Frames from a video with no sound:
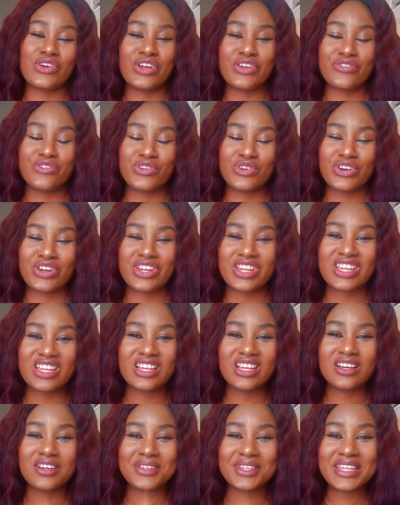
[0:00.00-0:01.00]
if you're
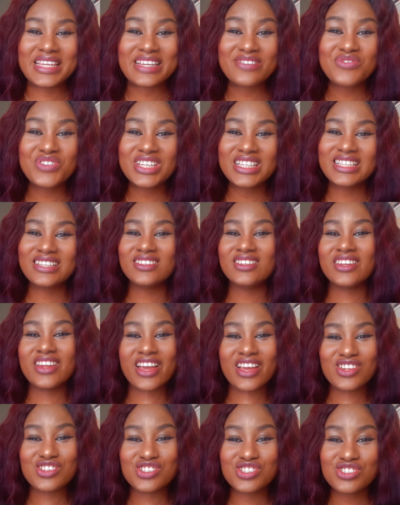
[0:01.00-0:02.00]
living in
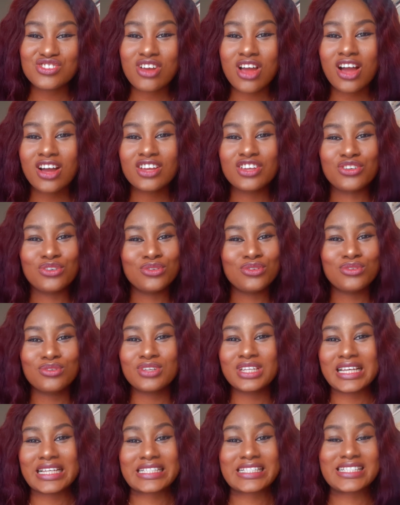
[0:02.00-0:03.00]
Nigeria, you know
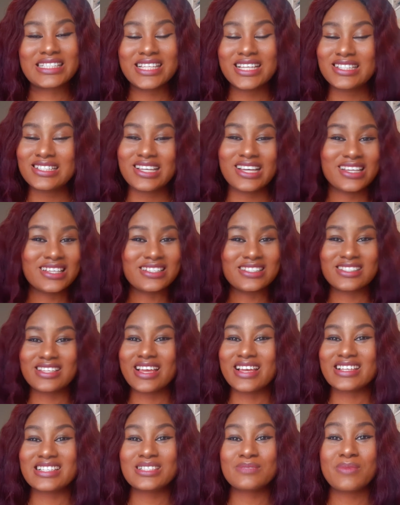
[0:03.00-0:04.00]
that data is
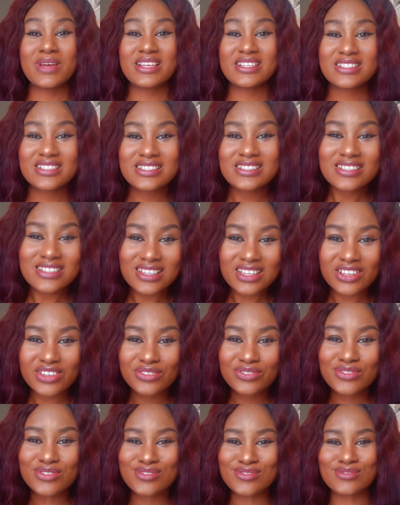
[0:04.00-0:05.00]

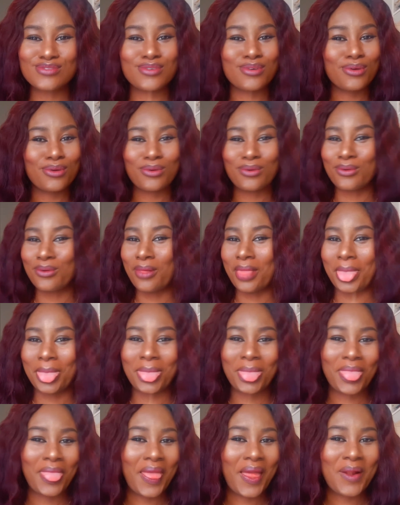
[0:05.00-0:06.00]
expensive. So
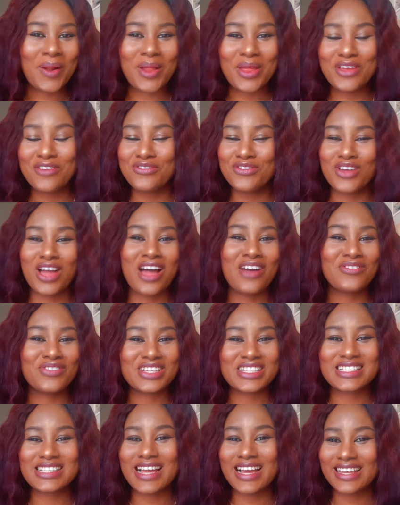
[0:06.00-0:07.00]
if you have
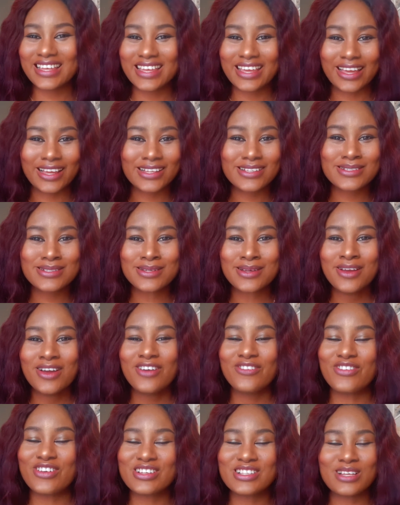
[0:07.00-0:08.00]
a target,
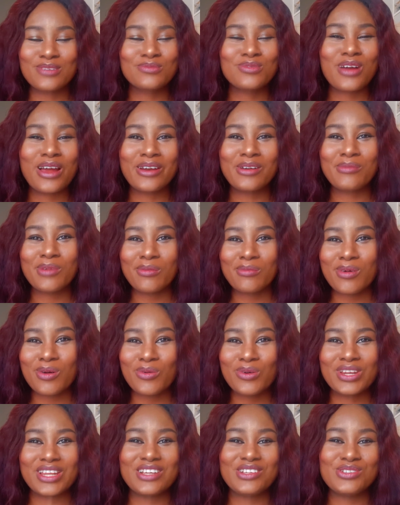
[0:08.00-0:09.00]
for example, I remember
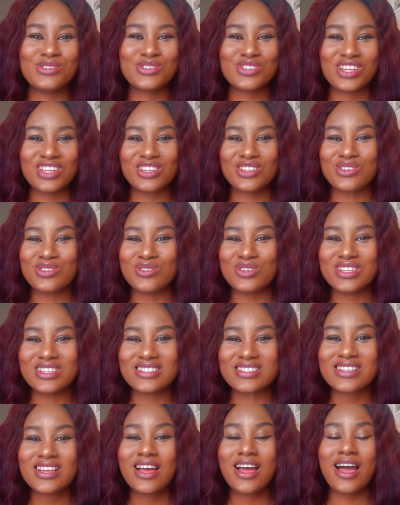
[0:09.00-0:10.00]
what I usually do
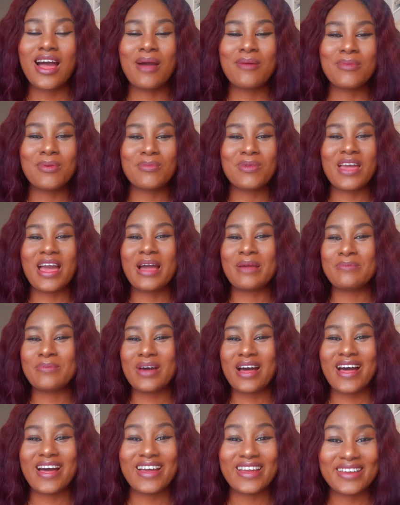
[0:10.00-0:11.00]
is maybe I
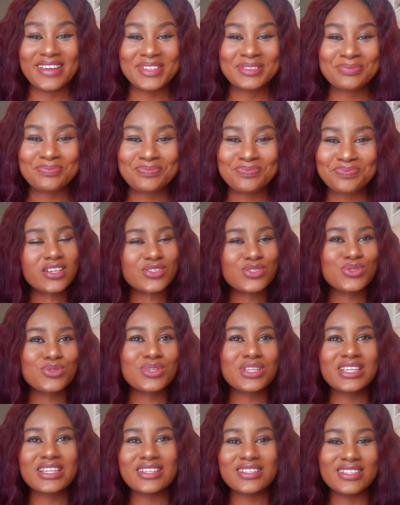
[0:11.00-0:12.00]
buy 2
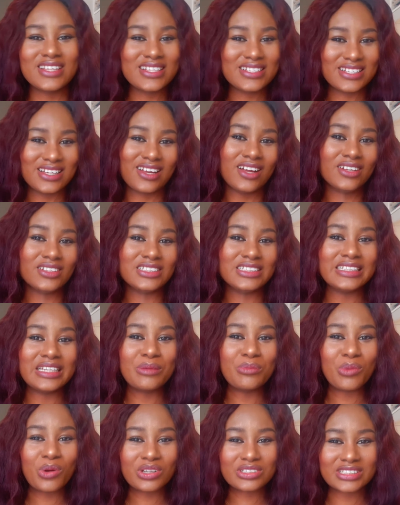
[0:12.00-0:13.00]
gig data in a
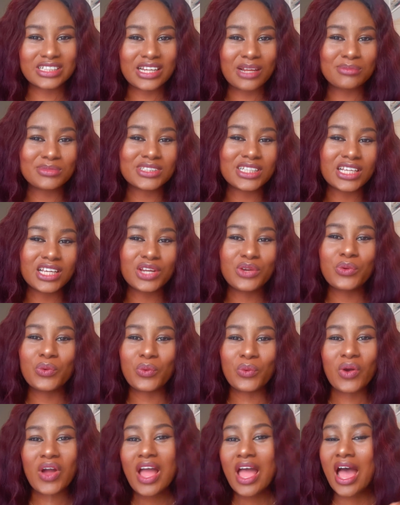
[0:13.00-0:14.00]
month, and I'm saying,
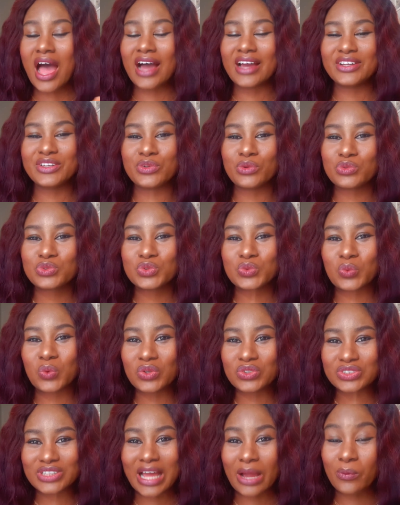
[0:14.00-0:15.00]
oh, I
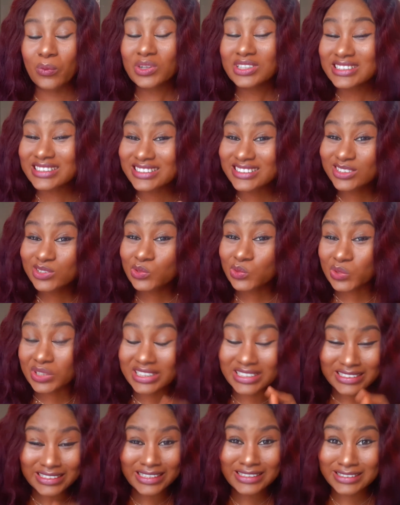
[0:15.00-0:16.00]
want this 2
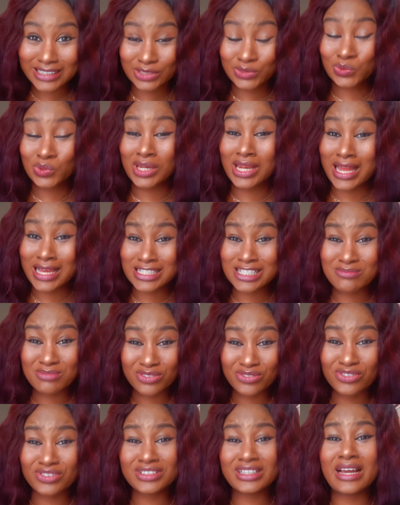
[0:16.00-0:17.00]
gig data to last me
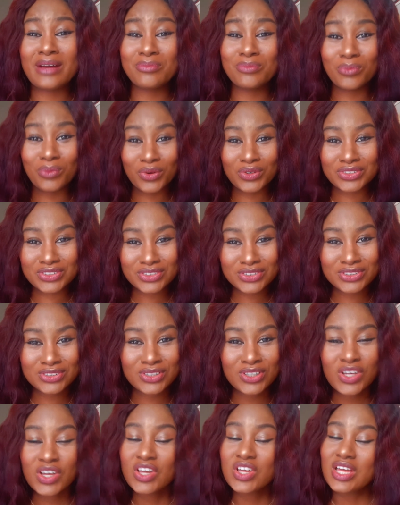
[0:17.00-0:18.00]
for that month.
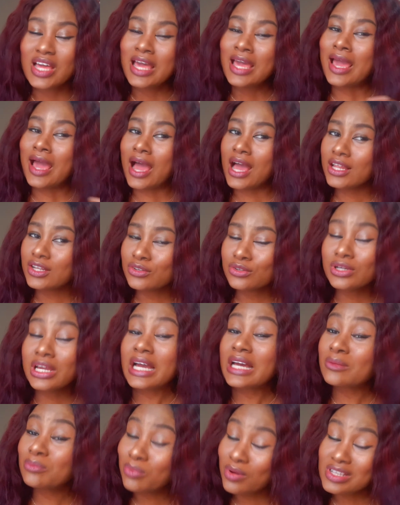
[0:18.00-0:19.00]
And you
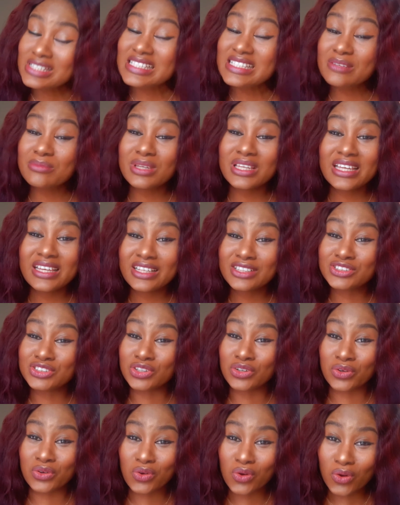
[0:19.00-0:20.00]
can possibly hit
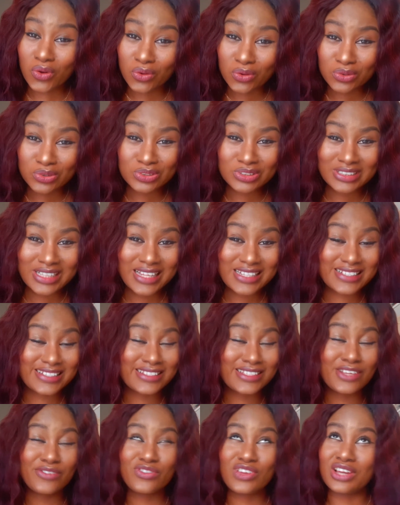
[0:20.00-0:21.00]
your goal. That
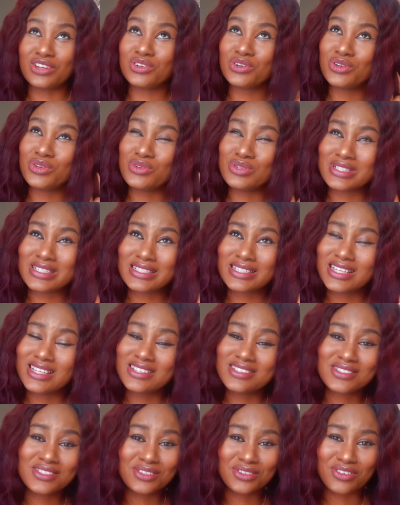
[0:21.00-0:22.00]
is if you're not using
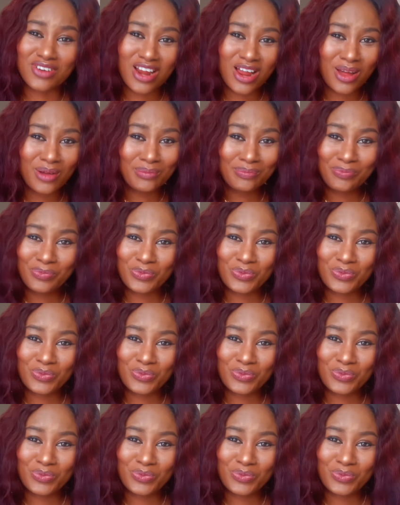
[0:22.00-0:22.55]
Instagram,